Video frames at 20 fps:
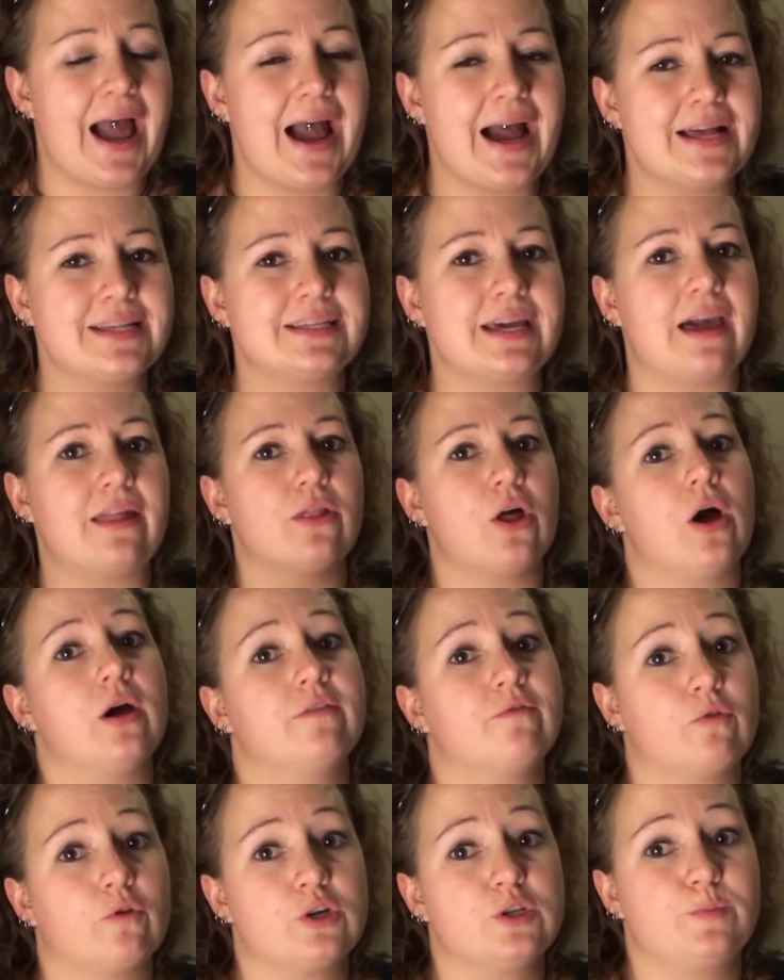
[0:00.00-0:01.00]
as a law
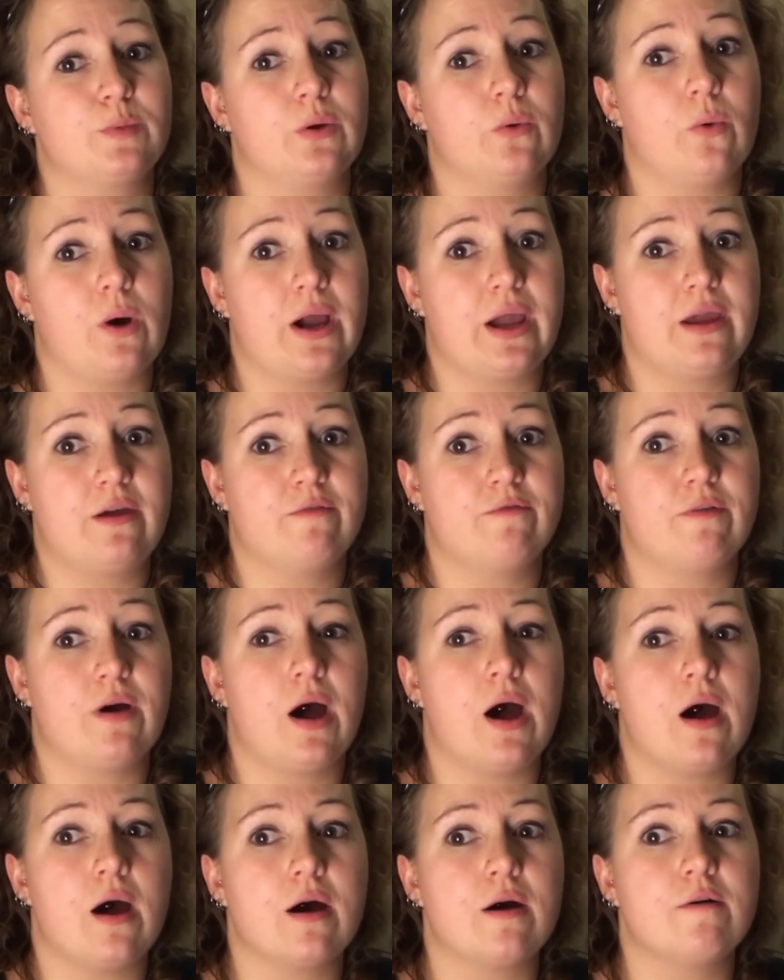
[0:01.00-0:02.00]
enforcement wife
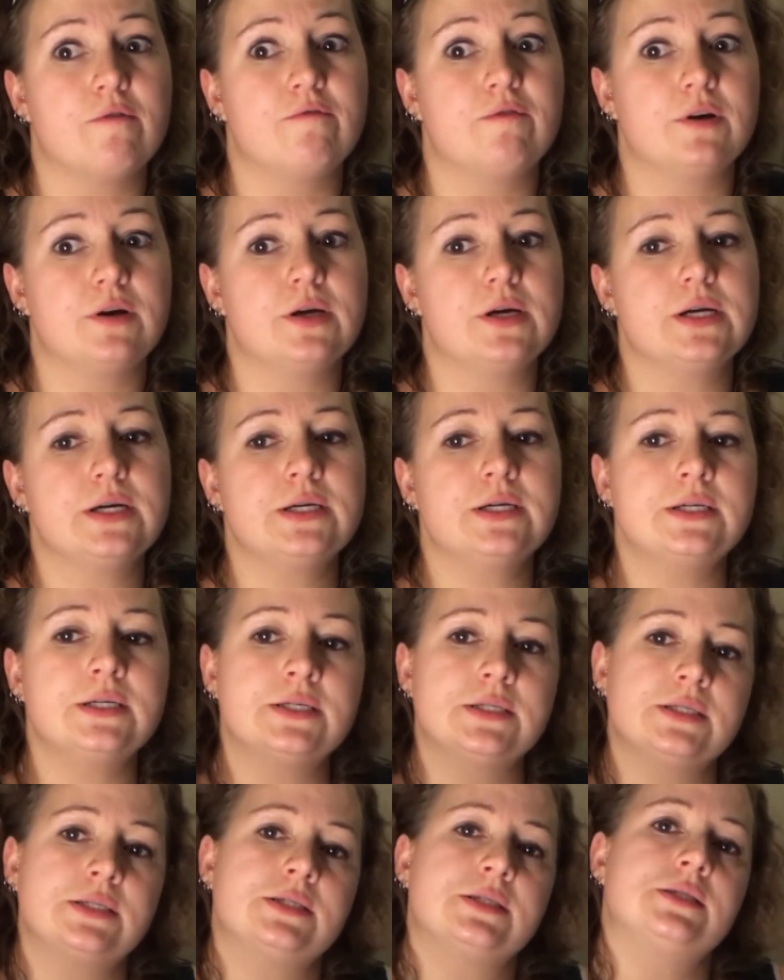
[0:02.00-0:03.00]
of
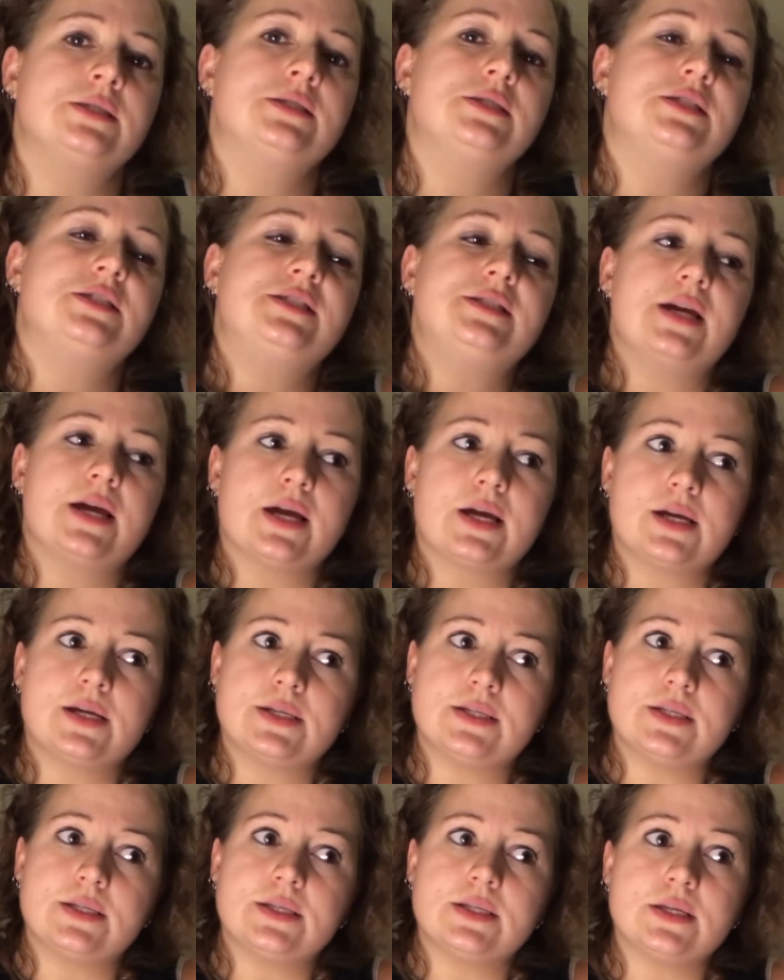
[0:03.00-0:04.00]

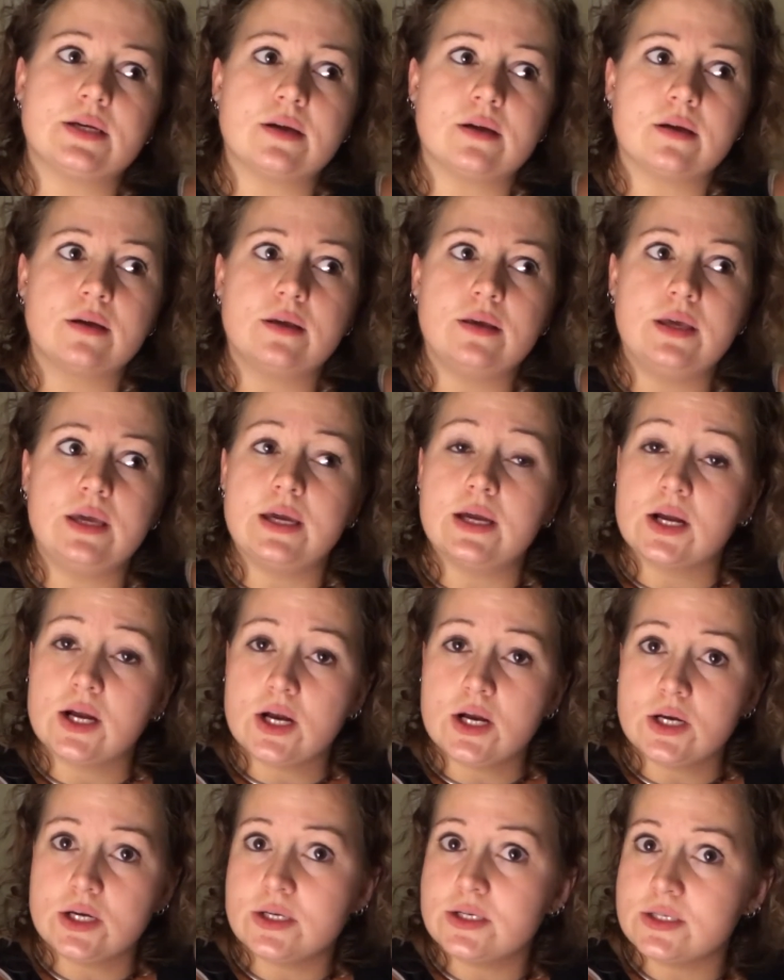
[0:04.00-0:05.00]
six
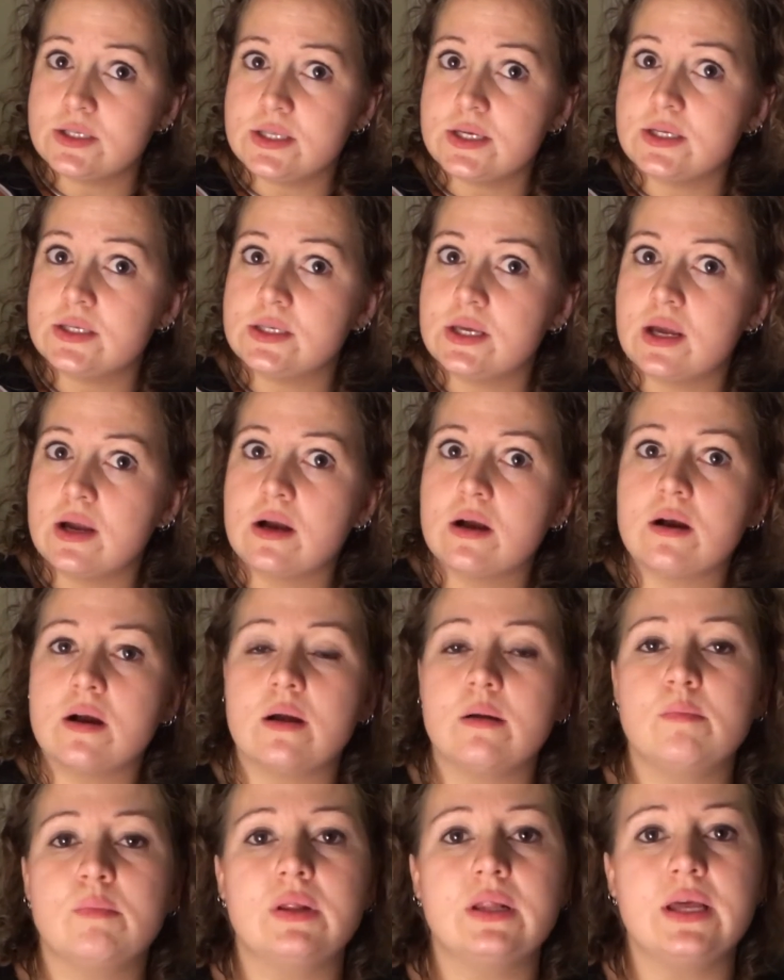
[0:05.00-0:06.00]
years this
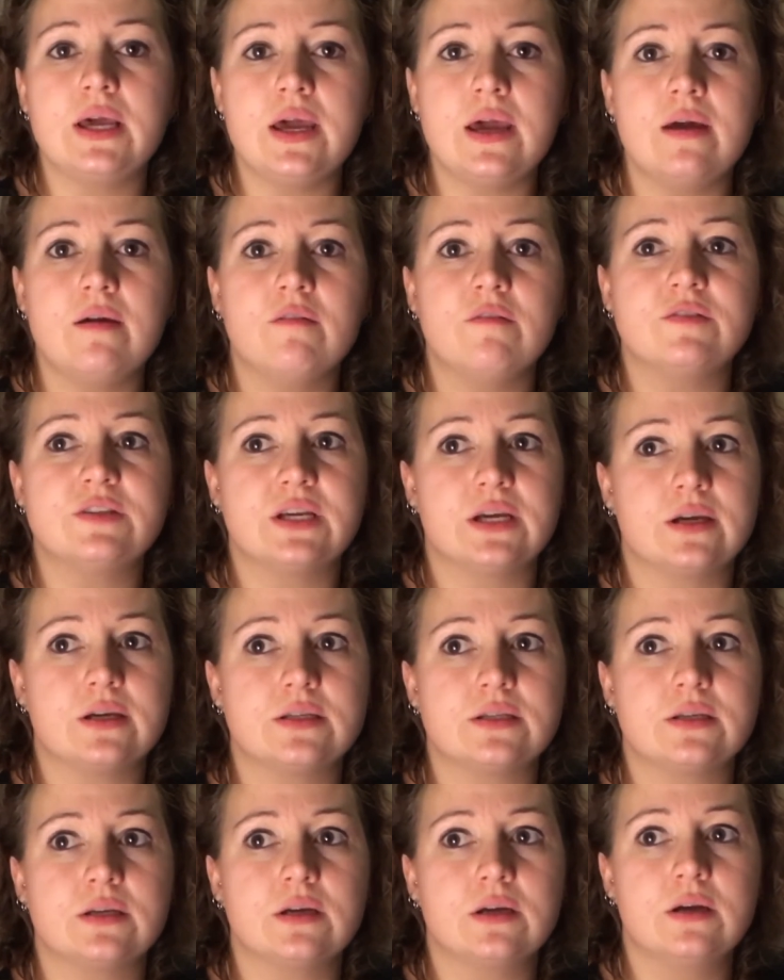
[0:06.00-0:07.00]
year, I believe.
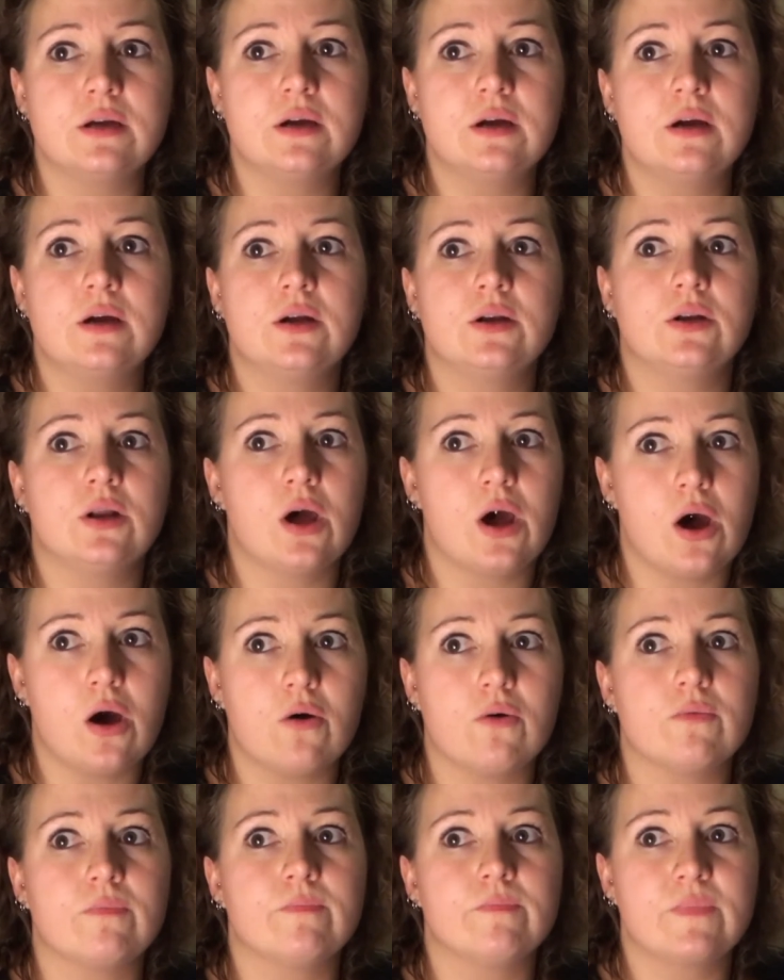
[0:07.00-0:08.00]
Six?
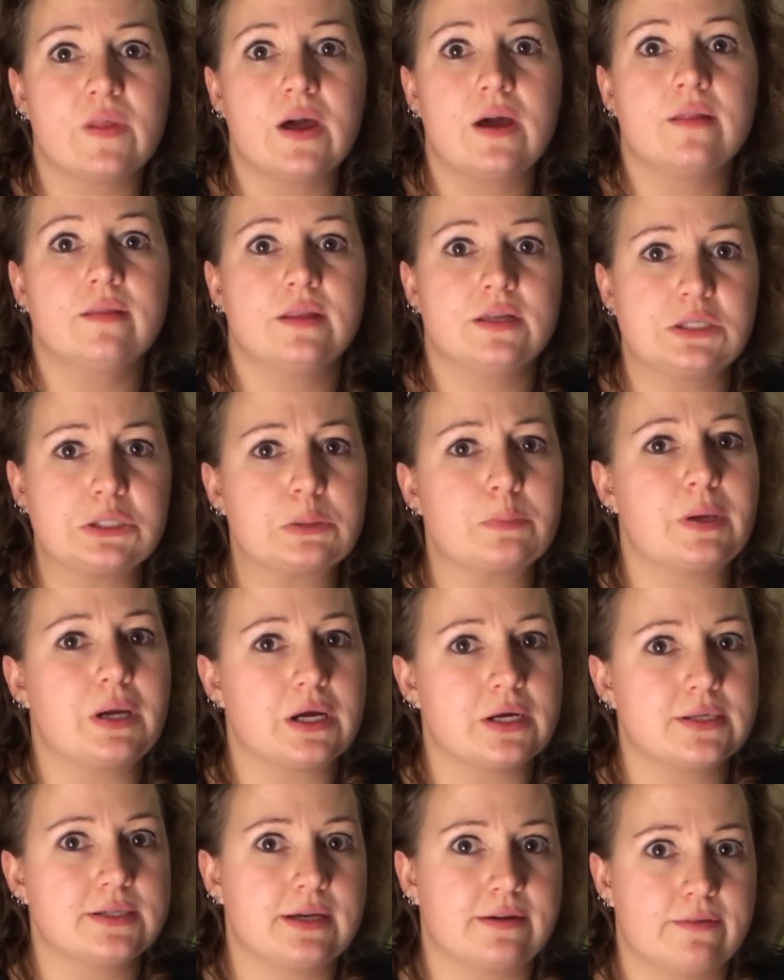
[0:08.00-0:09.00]
No, this will be
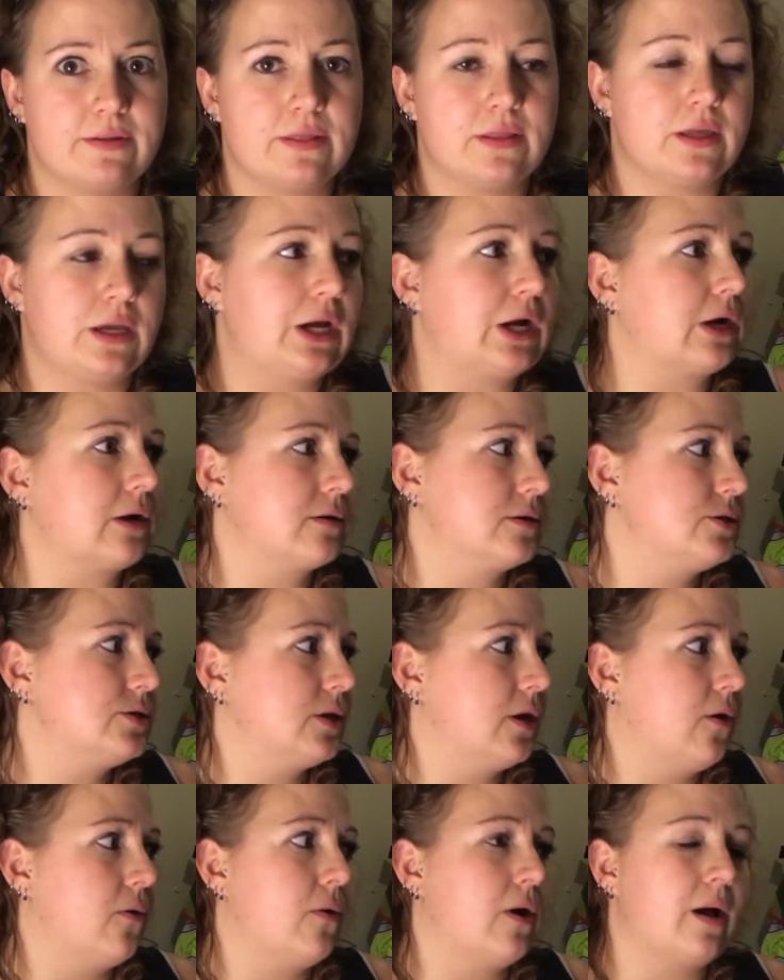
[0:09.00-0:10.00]
our seventh year.
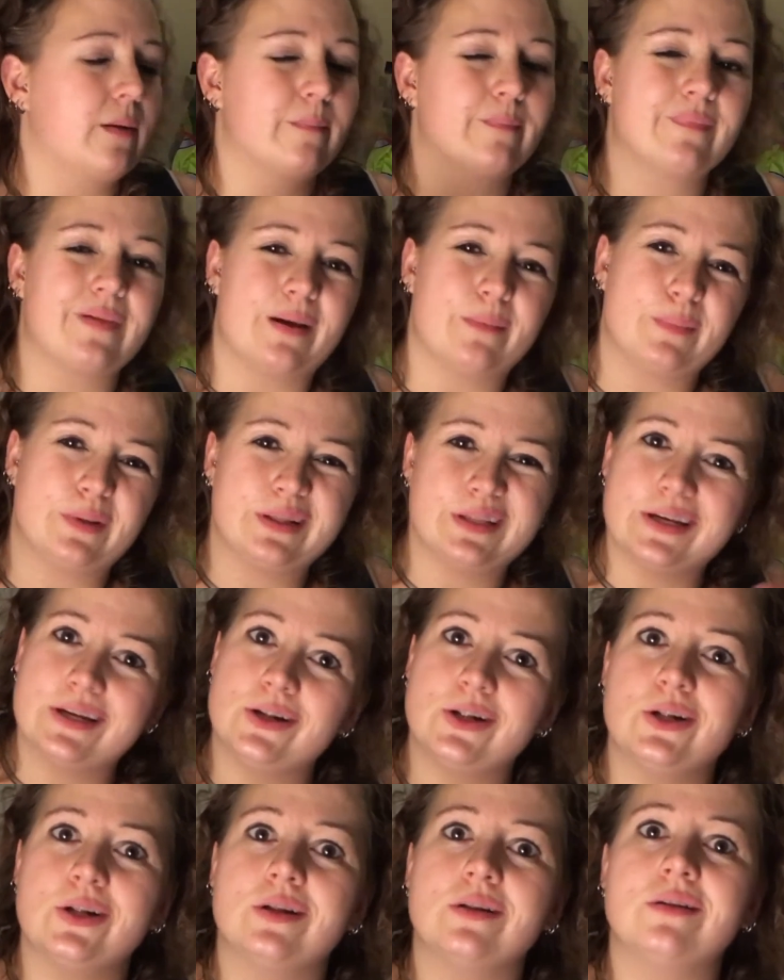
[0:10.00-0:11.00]
So I'm, I'm a
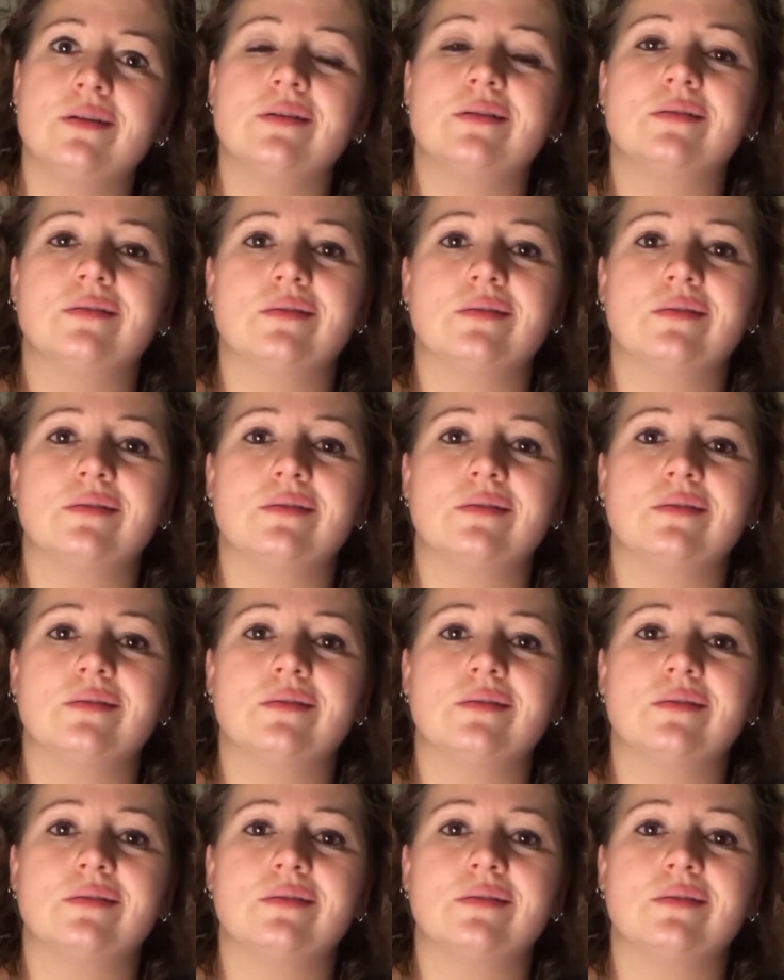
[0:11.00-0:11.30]
little,